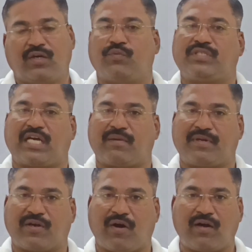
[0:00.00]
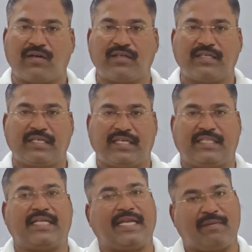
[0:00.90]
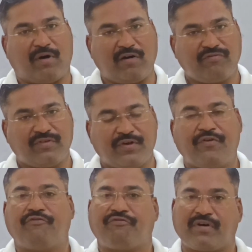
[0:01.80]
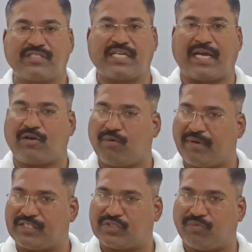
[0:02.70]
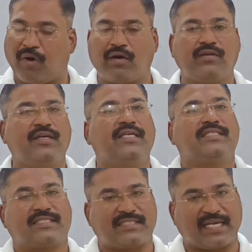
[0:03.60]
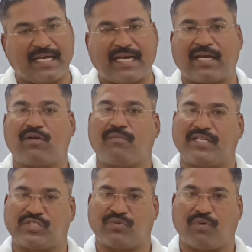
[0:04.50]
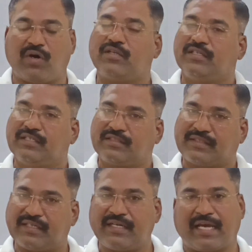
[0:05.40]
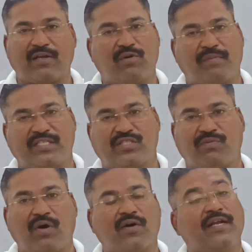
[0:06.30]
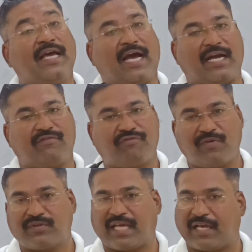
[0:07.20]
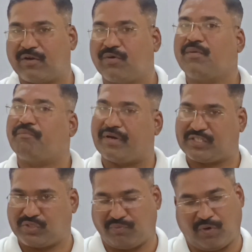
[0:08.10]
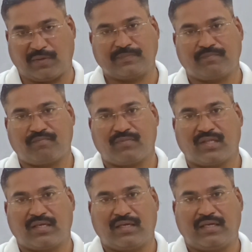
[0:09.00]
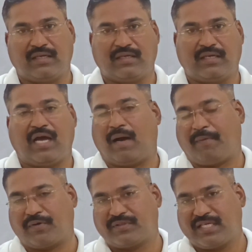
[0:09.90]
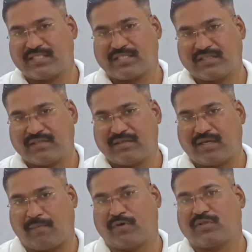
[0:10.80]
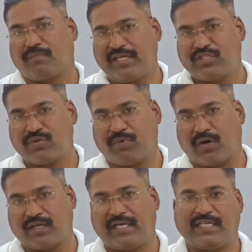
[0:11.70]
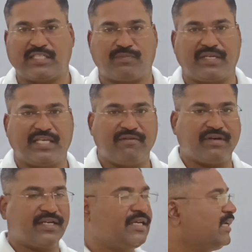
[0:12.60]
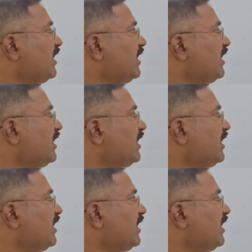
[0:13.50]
which are been called in the name of First Anglo-Mysore War, Second Anglo-Mysore War, Third Anglo-Mysore War and Fourth Anglo-Mysore War. About the Mysore War, it is been given